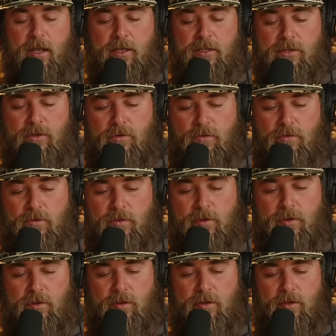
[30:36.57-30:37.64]
So
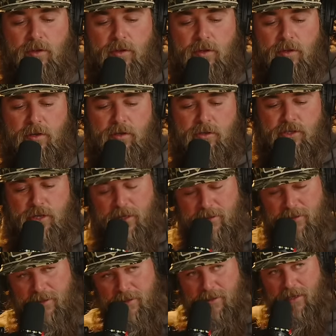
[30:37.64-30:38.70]

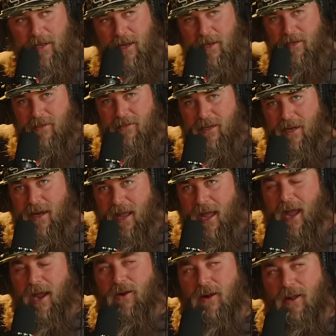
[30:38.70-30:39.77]
Justin uh, is at a
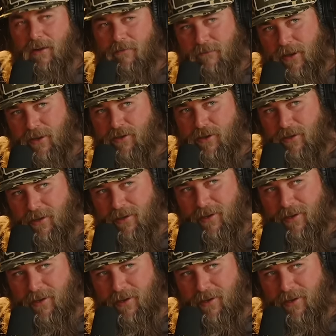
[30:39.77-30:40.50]
higher elevation than